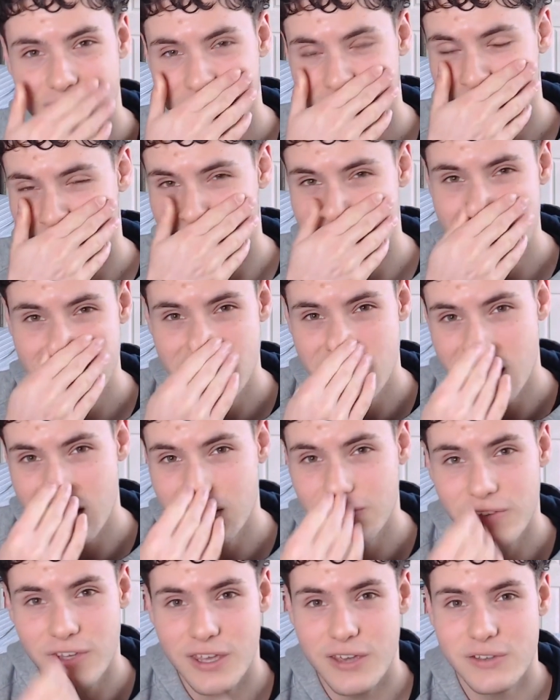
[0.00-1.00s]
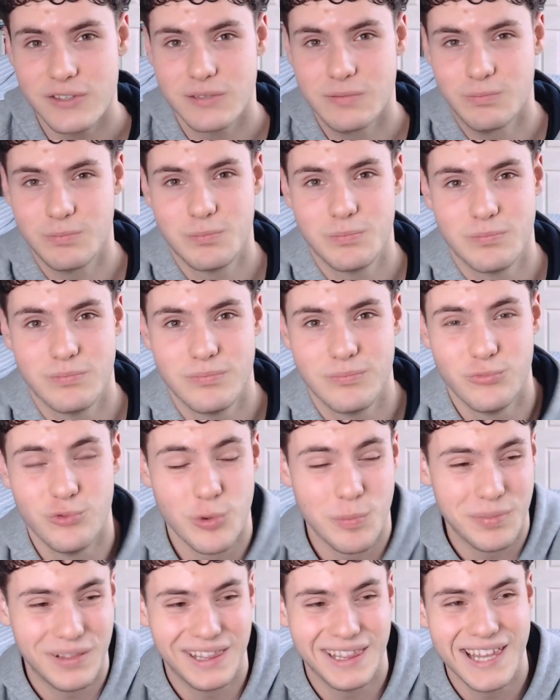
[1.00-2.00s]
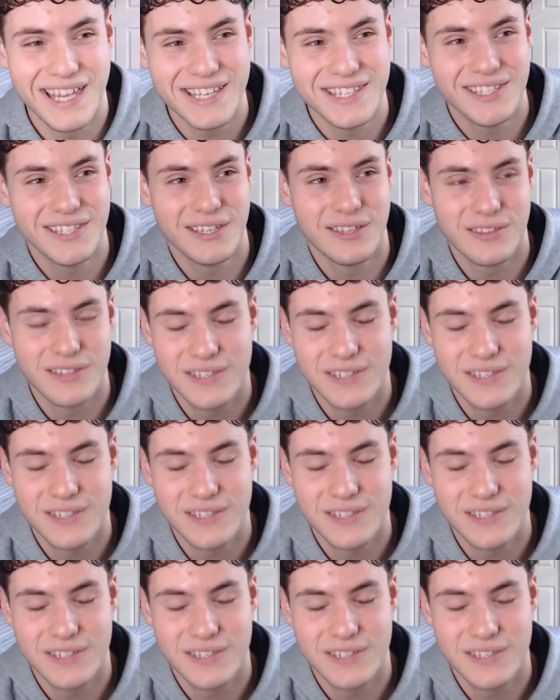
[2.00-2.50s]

I don't see anything else replacing